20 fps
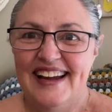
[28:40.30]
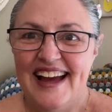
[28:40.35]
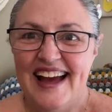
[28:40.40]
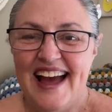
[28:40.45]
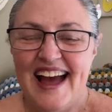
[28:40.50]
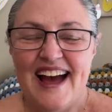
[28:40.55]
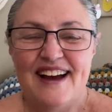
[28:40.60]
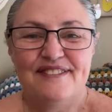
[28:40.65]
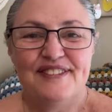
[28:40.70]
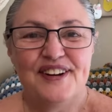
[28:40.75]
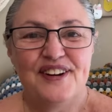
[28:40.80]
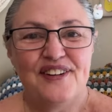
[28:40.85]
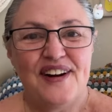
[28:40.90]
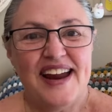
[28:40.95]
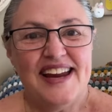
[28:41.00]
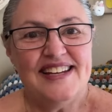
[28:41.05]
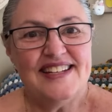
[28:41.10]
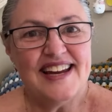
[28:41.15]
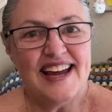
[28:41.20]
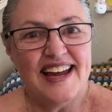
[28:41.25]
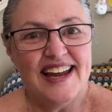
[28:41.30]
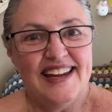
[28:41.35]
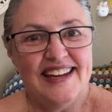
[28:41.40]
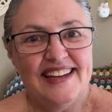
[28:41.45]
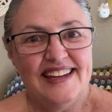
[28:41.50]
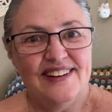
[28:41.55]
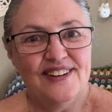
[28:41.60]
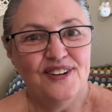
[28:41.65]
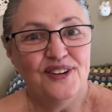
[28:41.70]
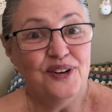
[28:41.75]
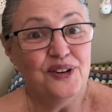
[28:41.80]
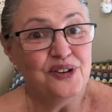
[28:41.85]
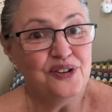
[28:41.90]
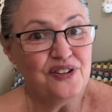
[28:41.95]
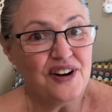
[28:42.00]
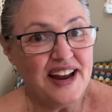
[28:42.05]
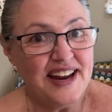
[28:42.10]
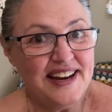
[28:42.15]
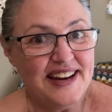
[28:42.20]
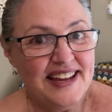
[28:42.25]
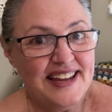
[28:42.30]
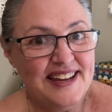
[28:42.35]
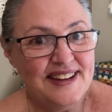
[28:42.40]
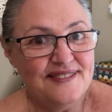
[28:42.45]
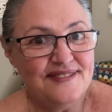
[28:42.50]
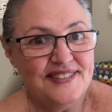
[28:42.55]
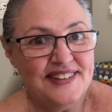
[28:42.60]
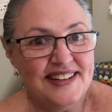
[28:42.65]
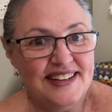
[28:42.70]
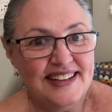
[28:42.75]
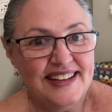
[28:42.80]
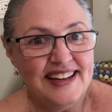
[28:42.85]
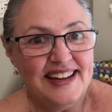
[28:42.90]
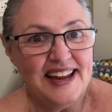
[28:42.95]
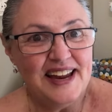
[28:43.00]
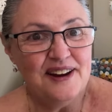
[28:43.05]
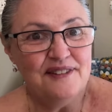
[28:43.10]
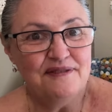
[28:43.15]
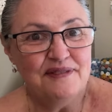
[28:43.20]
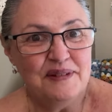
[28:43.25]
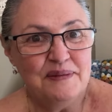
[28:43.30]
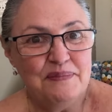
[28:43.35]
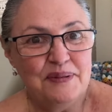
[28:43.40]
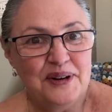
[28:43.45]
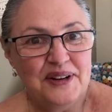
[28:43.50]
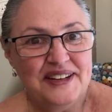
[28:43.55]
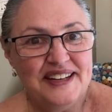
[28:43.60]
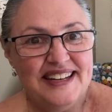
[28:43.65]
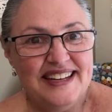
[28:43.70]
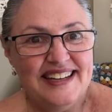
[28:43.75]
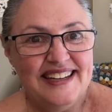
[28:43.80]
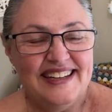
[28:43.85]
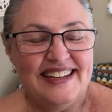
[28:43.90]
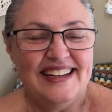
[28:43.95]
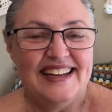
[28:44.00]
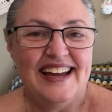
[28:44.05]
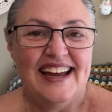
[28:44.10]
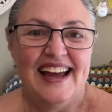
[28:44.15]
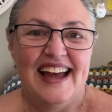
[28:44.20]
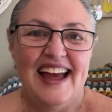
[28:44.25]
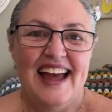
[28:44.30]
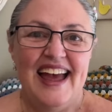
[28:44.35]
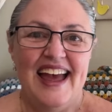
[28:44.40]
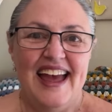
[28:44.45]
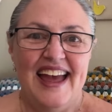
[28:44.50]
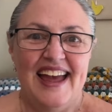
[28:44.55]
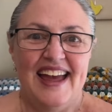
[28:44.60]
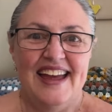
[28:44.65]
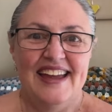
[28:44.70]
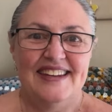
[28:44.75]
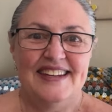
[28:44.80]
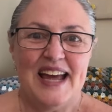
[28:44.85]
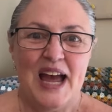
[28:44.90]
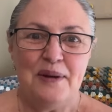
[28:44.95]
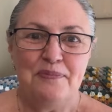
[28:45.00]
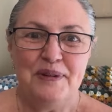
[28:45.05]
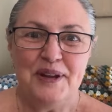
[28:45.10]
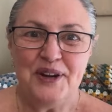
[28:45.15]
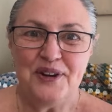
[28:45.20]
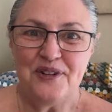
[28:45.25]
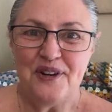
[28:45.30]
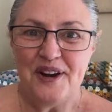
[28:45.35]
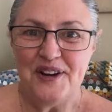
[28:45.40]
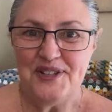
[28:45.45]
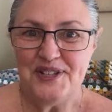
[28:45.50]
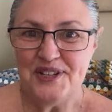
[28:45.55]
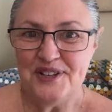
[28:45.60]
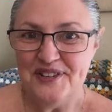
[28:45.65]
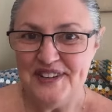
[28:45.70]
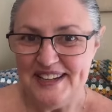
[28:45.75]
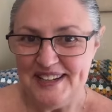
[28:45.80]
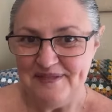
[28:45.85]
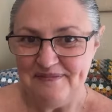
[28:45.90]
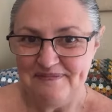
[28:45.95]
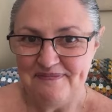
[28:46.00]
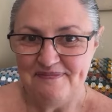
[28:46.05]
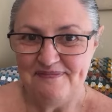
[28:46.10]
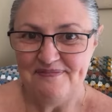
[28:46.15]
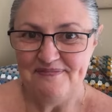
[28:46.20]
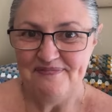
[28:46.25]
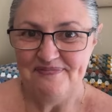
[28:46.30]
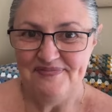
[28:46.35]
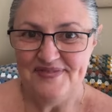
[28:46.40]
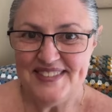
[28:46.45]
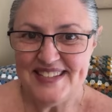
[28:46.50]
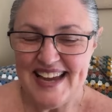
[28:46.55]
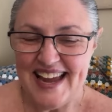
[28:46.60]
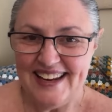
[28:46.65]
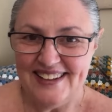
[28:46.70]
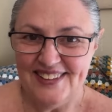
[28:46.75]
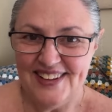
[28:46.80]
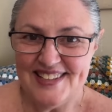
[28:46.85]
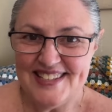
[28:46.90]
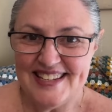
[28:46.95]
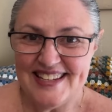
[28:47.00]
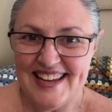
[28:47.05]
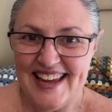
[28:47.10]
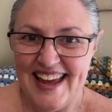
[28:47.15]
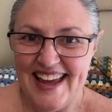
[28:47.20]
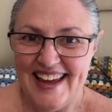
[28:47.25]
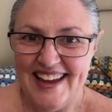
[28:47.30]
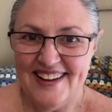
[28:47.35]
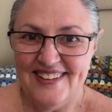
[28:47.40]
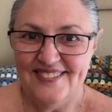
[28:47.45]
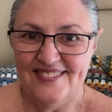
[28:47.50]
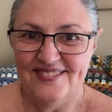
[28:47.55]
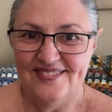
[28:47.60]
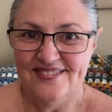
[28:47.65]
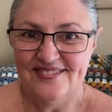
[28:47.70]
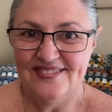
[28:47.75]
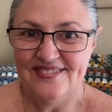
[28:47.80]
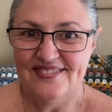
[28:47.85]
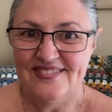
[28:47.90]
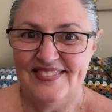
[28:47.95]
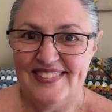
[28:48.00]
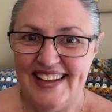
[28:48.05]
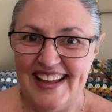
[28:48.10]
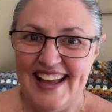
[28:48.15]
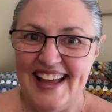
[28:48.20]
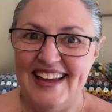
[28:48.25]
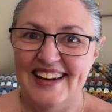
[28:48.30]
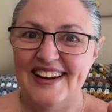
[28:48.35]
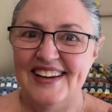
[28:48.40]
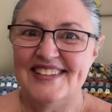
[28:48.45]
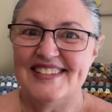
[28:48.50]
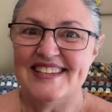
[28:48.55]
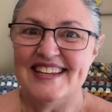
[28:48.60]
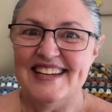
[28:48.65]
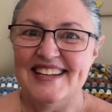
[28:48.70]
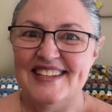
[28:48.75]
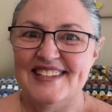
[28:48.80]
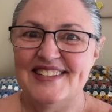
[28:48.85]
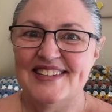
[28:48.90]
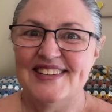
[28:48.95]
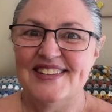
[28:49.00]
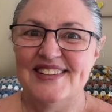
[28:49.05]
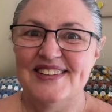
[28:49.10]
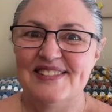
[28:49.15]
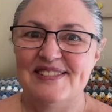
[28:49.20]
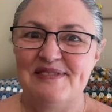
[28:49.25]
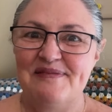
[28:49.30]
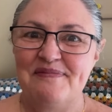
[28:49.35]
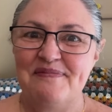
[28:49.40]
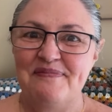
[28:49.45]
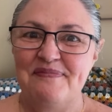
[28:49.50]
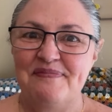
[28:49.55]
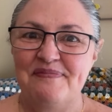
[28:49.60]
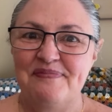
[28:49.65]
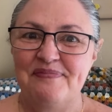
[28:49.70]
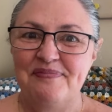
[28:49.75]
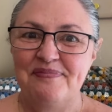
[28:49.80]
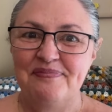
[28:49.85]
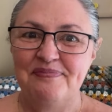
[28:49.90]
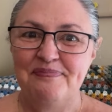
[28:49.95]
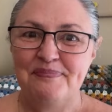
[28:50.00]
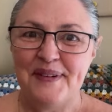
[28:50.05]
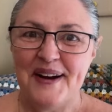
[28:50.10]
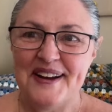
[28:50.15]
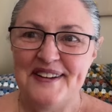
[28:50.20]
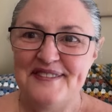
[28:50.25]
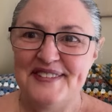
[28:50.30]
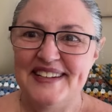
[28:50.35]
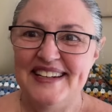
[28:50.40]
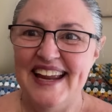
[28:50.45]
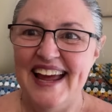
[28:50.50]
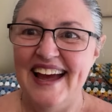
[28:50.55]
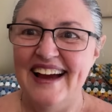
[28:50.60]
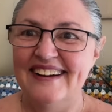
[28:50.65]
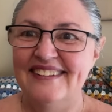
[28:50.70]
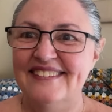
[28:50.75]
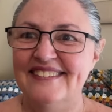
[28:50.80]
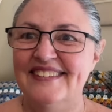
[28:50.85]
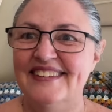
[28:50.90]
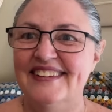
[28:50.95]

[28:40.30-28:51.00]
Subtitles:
Have a great day or great evening, everybody, and happy crocheting. Take lots of care, and I'll see you soon. Bye for now.